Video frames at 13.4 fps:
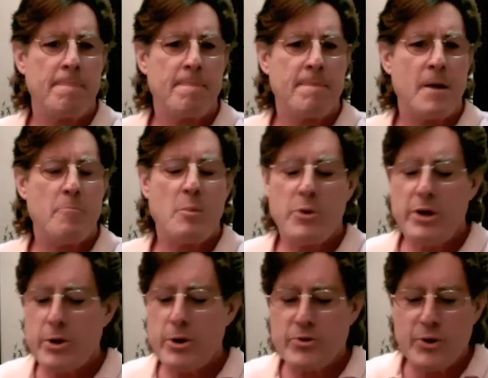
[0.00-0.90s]
I remember
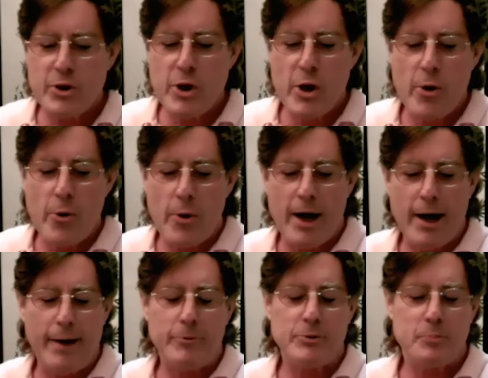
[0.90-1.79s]
years ago,
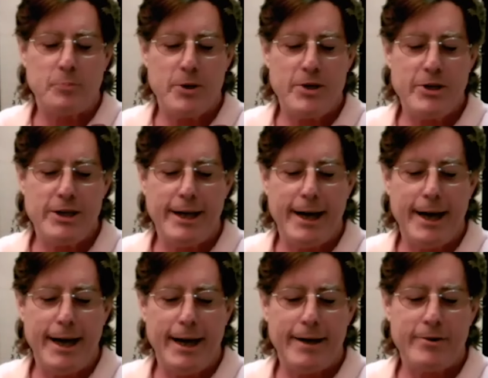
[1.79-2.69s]
I was preaching a,
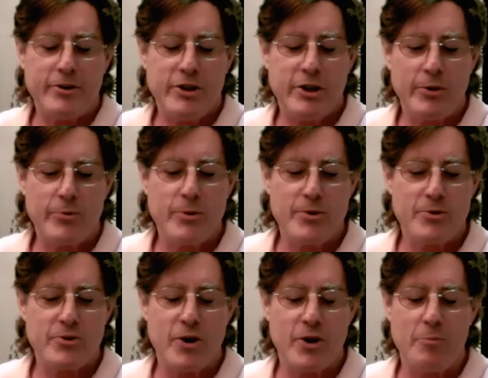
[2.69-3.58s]
a uh, children's
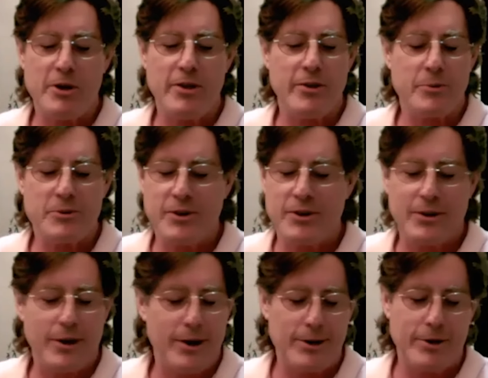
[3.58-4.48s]
sermon, and there was a,
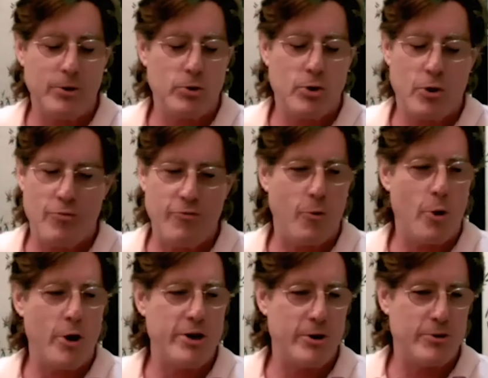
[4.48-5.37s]
a, little girl,
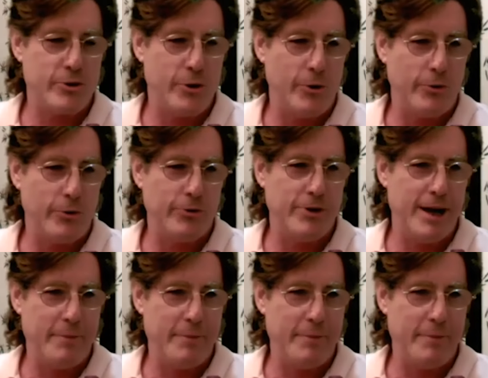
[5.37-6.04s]
four years old, named